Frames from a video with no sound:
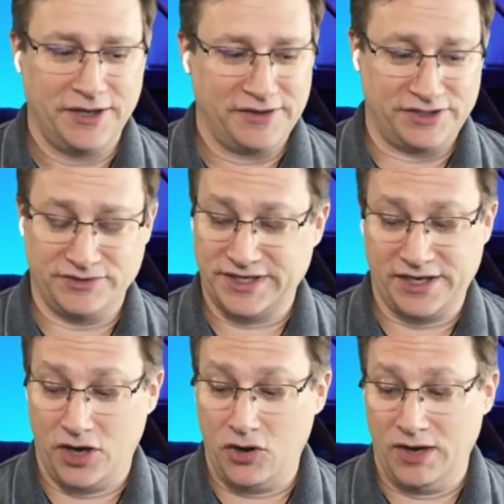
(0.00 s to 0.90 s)
that she was
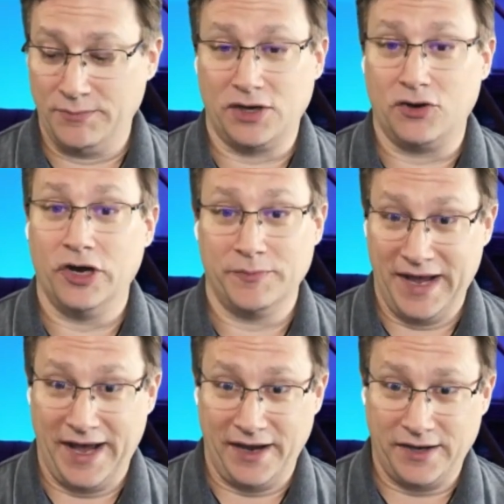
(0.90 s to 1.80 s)
like, oh, I'm not going
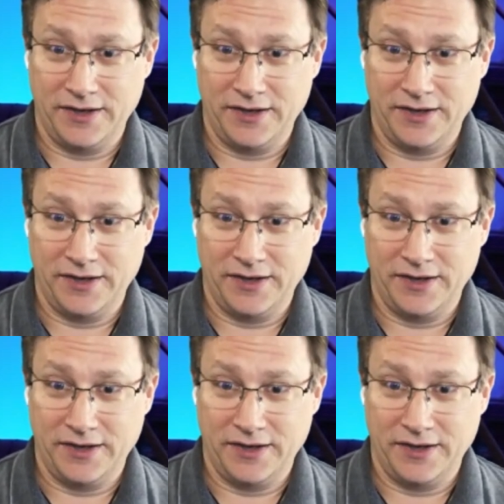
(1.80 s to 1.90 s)
back.